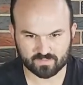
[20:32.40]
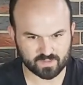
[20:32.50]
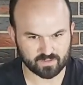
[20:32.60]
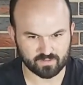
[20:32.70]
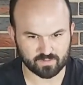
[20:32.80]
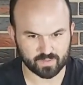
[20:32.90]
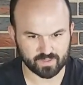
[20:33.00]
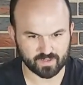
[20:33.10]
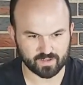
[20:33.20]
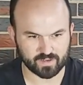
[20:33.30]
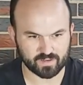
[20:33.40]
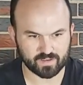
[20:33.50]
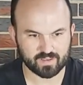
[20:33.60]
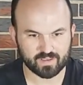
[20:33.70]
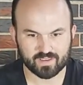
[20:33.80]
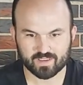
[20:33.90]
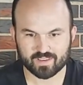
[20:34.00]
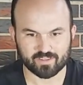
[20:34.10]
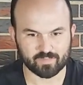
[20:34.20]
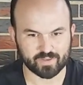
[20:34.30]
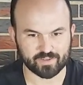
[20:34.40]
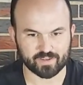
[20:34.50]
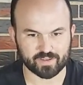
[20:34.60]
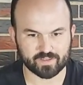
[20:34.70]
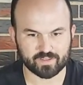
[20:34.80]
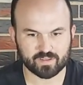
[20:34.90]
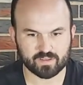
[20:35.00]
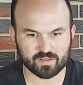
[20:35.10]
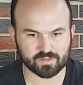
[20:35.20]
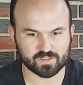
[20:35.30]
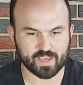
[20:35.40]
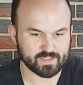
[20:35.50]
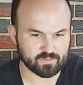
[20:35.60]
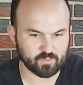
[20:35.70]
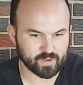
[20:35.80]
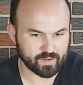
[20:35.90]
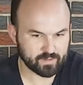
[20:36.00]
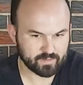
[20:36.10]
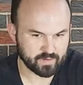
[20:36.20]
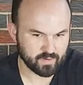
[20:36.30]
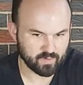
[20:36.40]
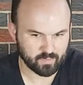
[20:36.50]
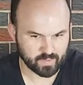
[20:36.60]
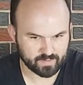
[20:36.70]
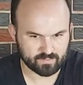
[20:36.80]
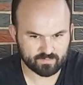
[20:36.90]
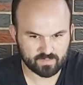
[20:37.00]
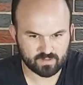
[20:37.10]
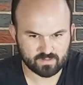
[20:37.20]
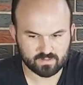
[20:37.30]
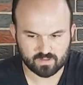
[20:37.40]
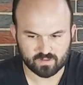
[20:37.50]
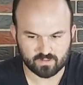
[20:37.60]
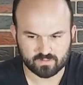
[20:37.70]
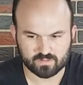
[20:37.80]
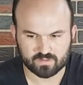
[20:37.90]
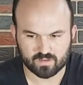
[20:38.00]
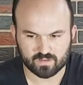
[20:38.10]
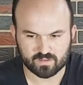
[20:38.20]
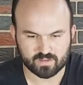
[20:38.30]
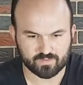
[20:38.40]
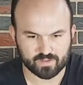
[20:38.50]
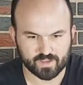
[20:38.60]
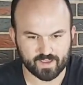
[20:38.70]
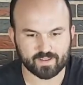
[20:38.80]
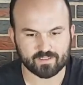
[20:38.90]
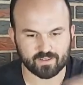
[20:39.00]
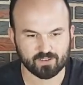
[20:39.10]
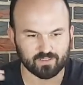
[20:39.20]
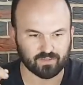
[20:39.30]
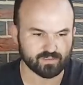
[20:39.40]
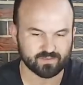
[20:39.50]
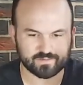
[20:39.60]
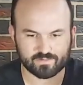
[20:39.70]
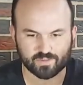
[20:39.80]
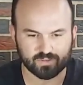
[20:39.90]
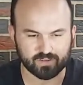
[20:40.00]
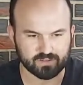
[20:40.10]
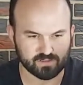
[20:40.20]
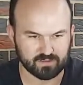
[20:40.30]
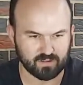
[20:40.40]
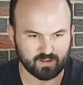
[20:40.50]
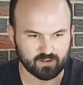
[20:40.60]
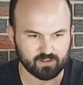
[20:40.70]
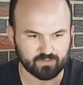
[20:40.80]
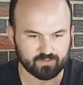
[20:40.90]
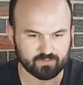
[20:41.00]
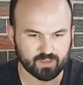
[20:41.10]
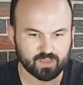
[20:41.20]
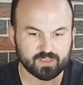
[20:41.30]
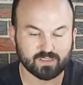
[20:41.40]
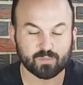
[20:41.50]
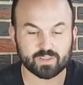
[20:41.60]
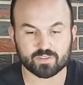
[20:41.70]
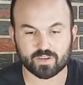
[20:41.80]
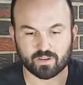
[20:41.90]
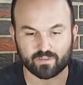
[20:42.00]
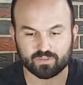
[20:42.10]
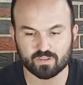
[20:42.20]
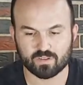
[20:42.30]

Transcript: It'd be great. It would just add some weight, but it's tick for tack. It's all about the trade-offs.